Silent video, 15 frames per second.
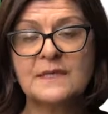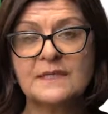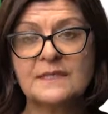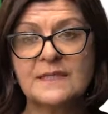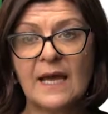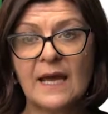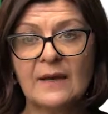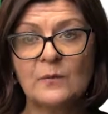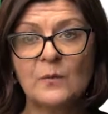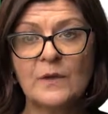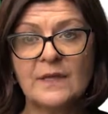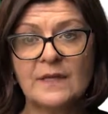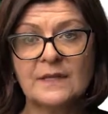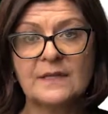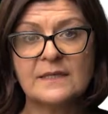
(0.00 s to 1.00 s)
contained
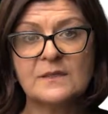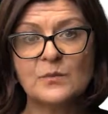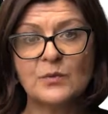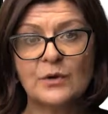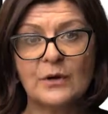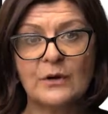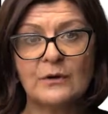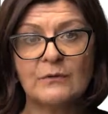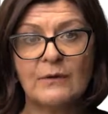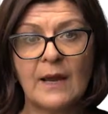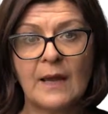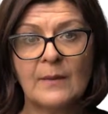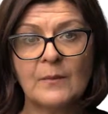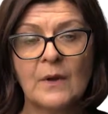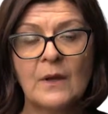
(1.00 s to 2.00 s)
within this
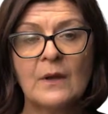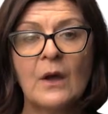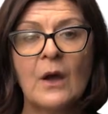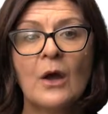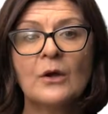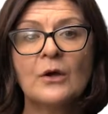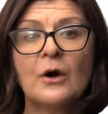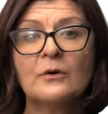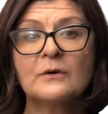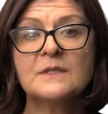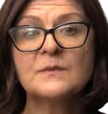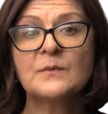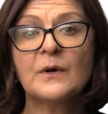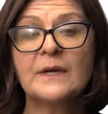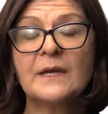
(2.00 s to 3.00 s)
program.
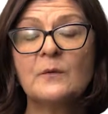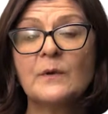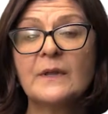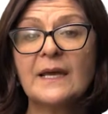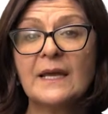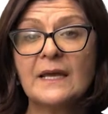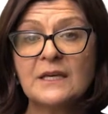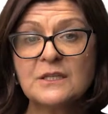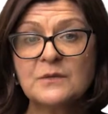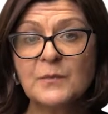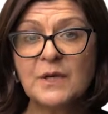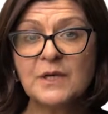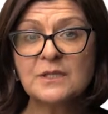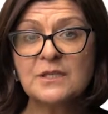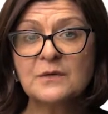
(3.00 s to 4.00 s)
Corresponding with each
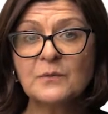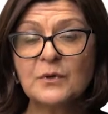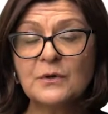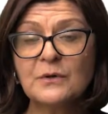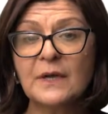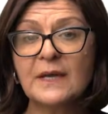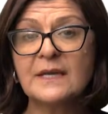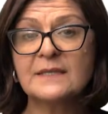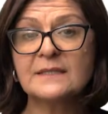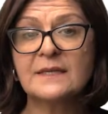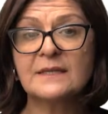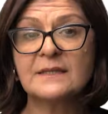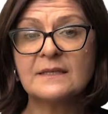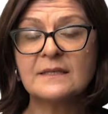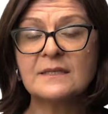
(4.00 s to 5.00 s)
picture book is
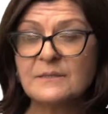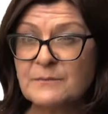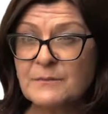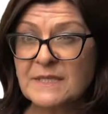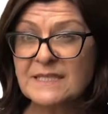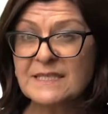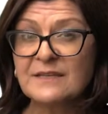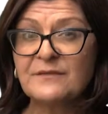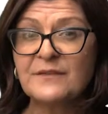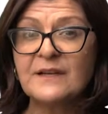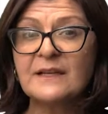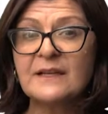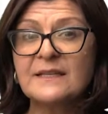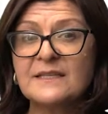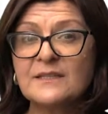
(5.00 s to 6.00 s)
a
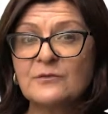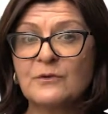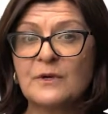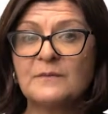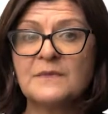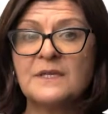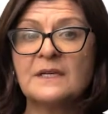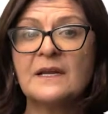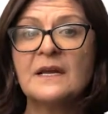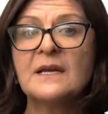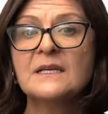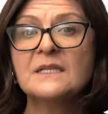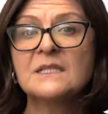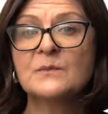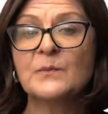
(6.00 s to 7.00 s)
specifically scripted
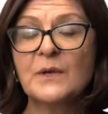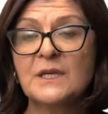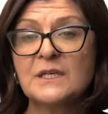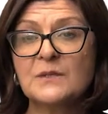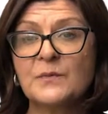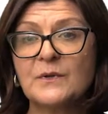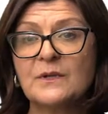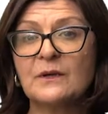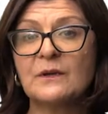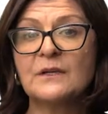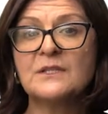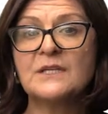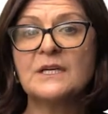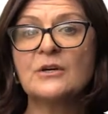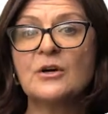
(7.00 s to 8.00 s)
speech
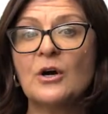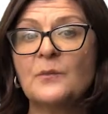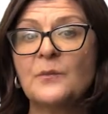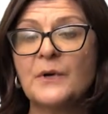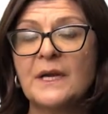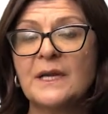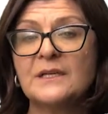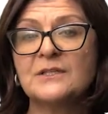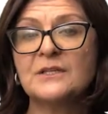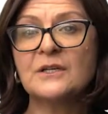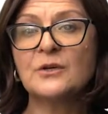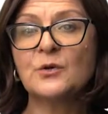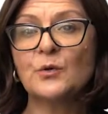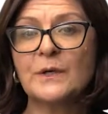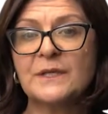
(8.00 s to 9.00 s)
pathology
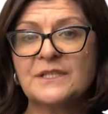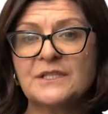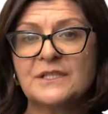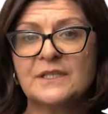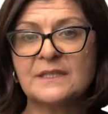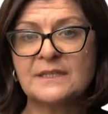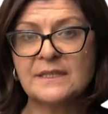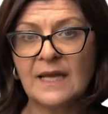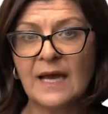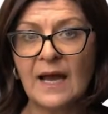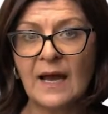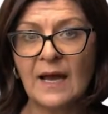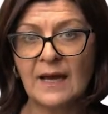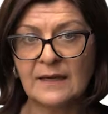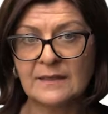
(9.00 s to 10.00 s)
comprehension questions
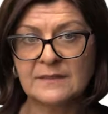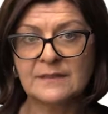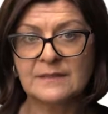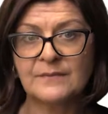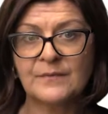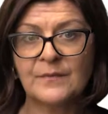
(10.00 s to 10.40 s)
card.